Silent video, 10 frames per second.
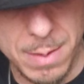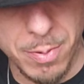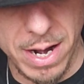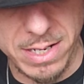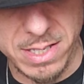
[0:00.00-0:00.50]
that
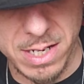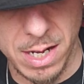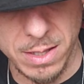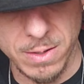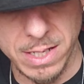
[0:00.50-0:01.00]
breaks
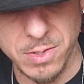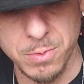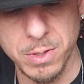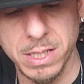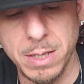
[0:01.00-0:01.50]
color that's
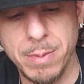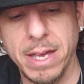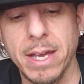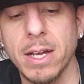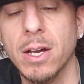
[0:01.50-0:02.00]
really
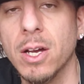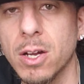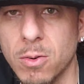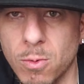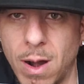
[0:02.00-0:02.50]
big
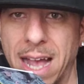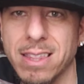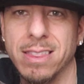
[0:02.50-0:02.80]
right